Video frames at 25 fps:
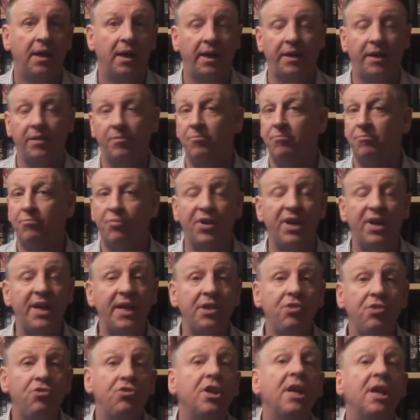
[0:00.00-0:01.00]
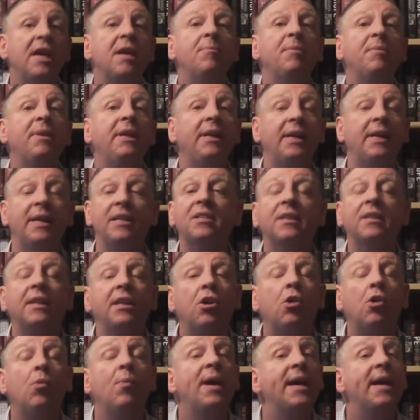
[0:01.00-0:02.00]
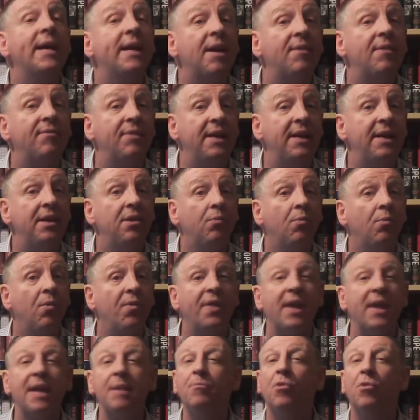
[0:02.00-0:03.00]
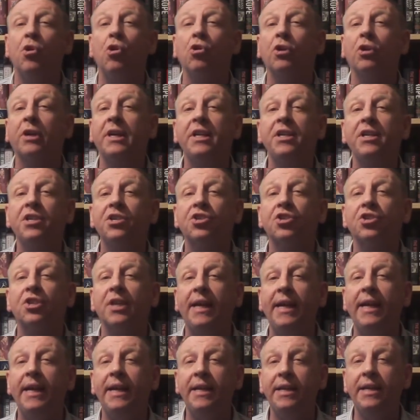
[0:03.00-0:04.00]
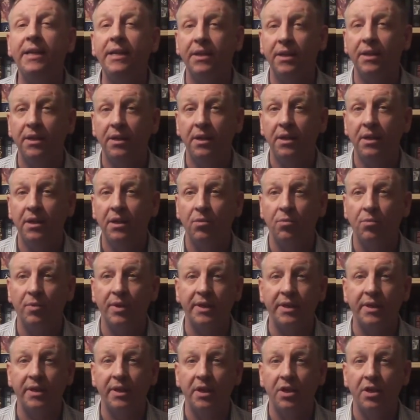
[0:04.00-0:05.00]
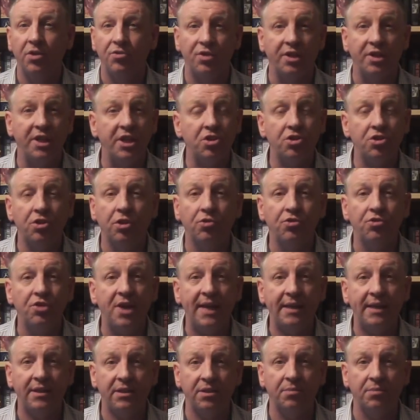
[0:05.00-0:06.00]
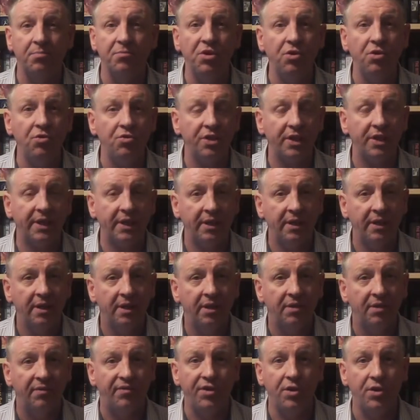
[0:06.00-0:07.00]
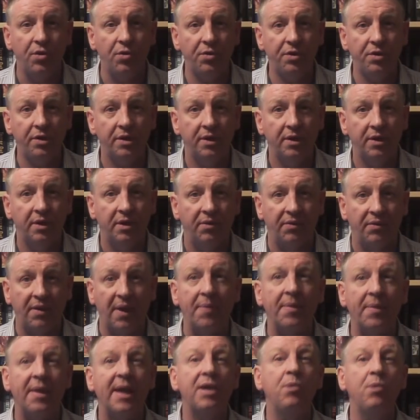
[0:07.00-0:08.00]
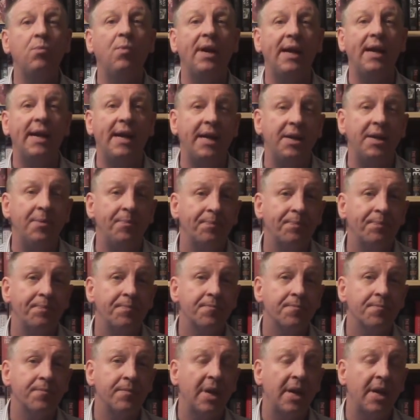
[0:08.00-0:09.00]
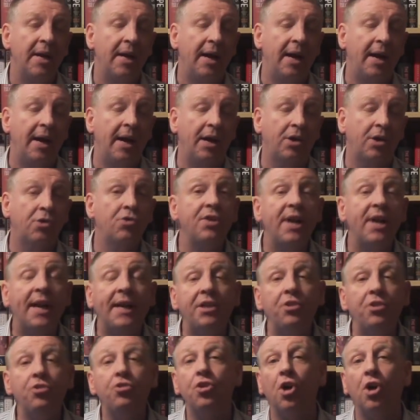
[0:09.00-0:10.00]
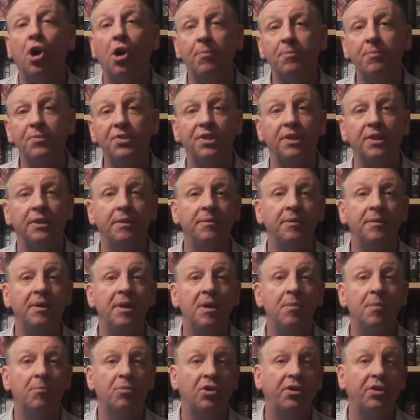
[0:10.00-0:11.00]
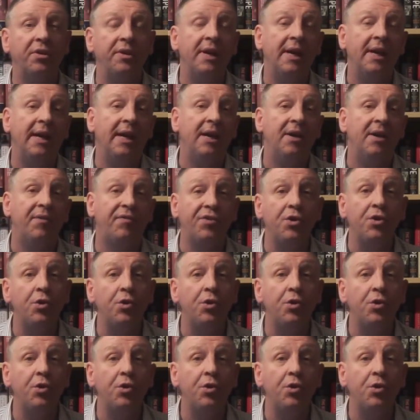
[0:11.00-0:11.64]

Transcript: in Britain, Germany, Italy, or wherever, were they more concerned with traditional dress, music, food, than they were creating jobs and putting their